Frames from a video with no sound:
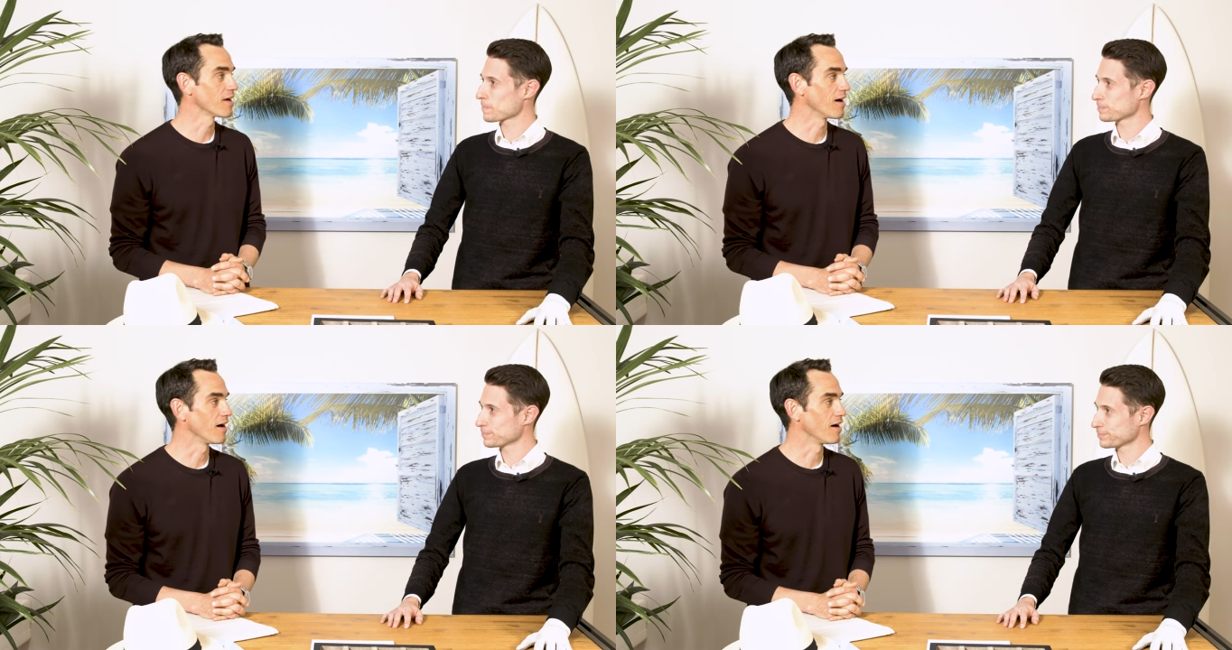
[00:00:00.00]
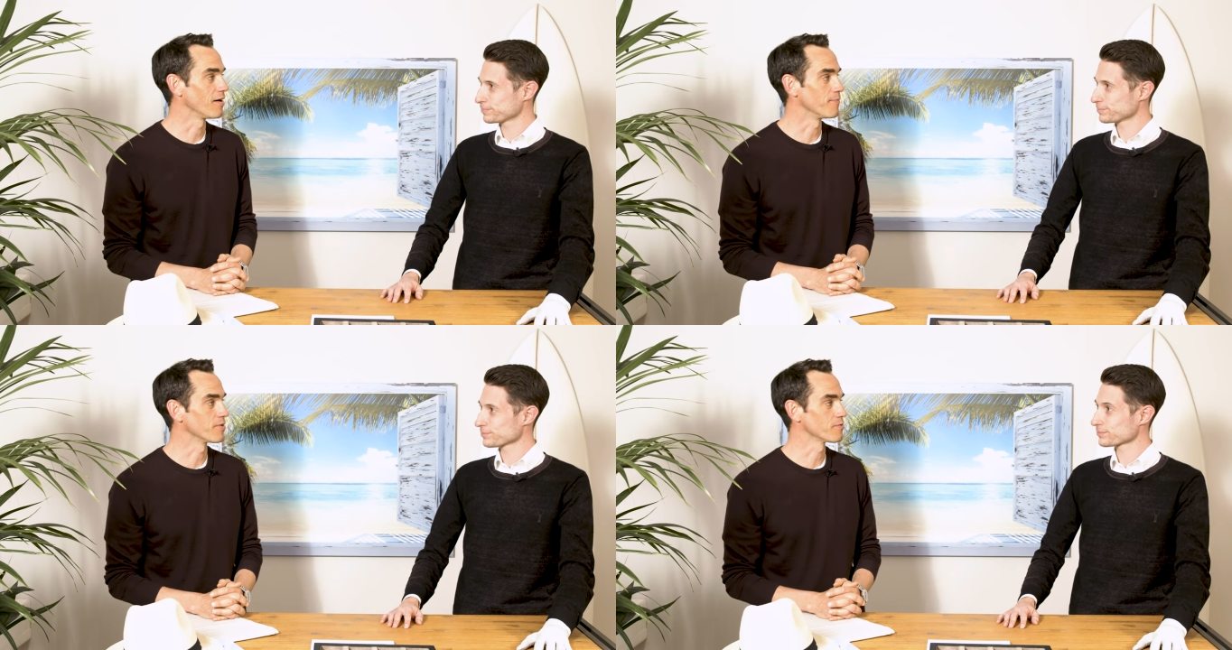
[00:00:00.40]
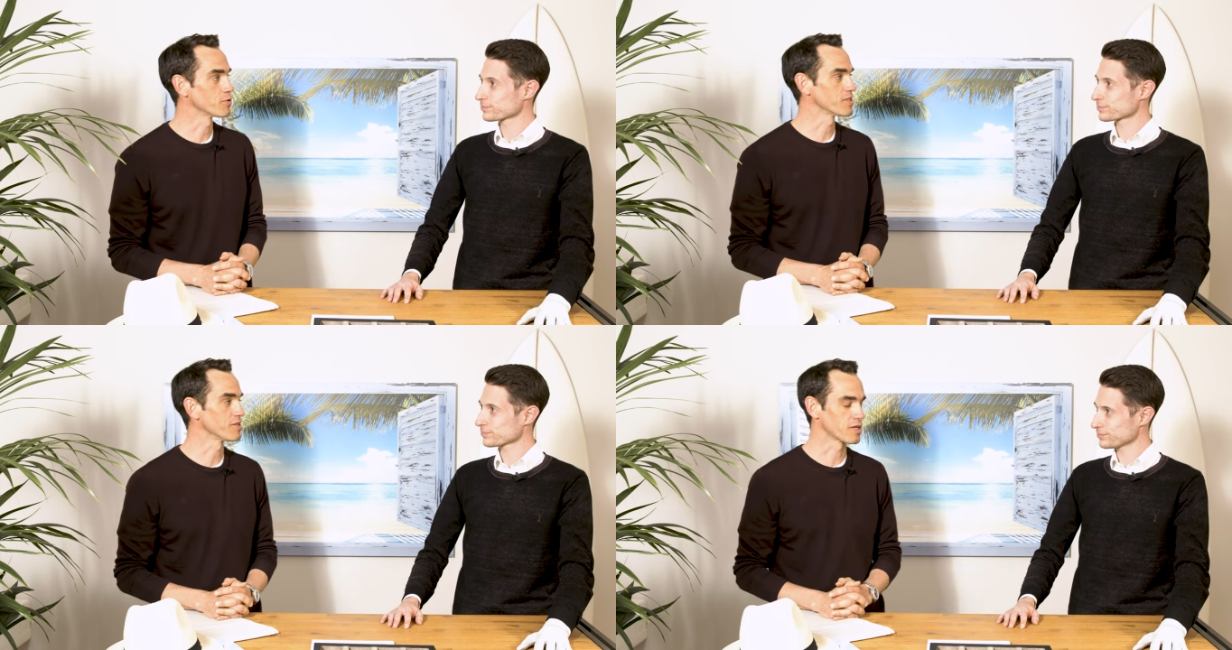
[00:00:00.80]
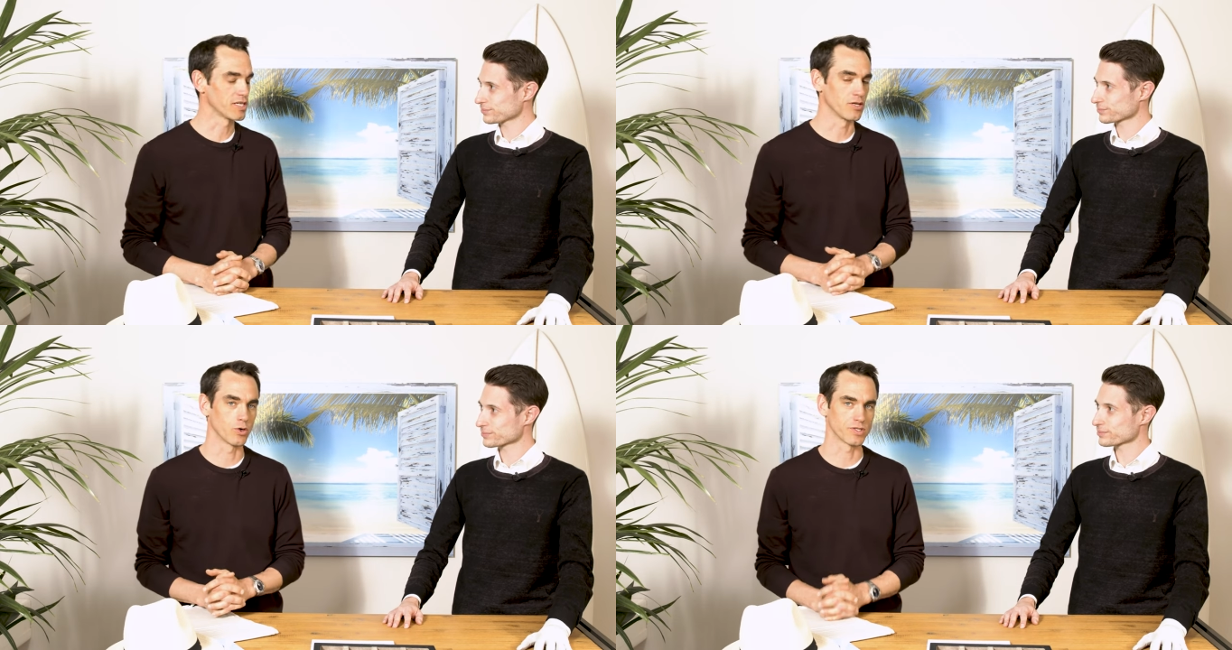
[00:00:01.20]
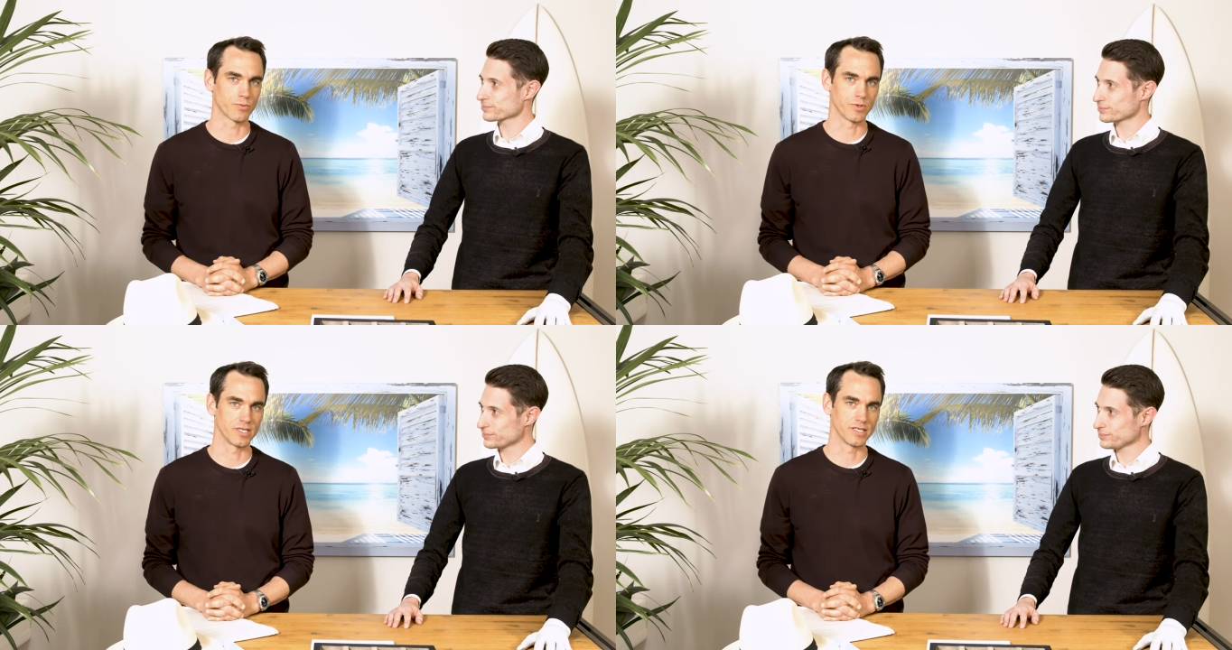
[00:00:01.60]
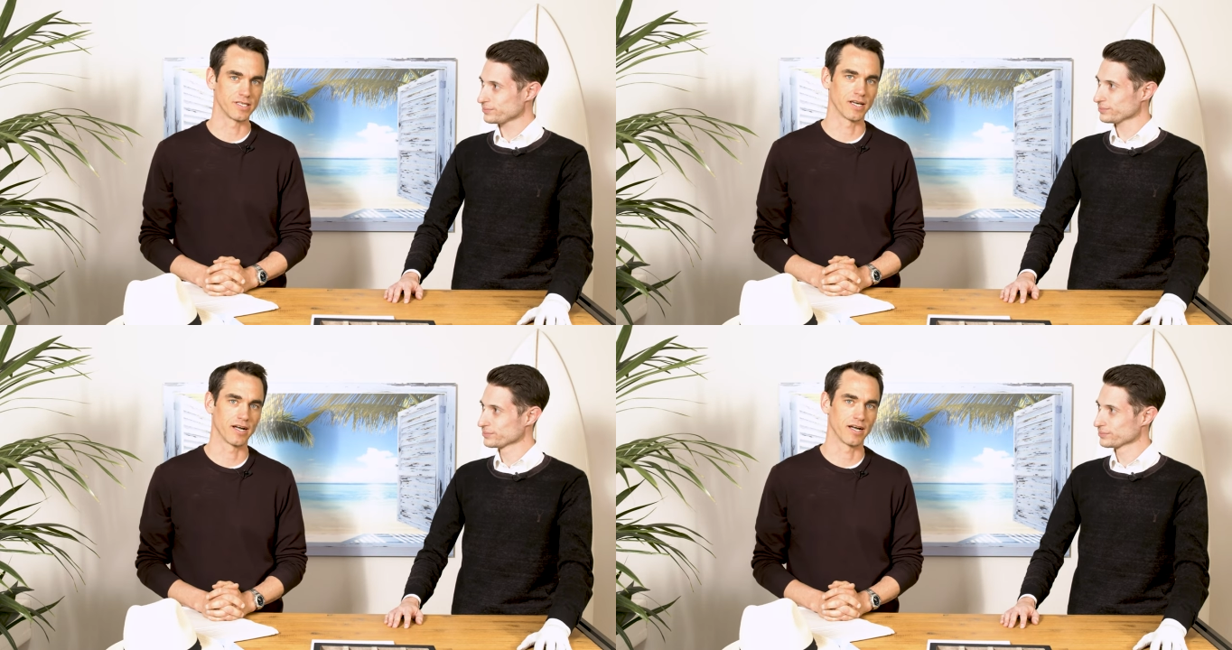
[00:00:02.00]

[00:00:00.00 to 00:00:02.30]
Speaker 1: Um, if you've seen the keynote that we did,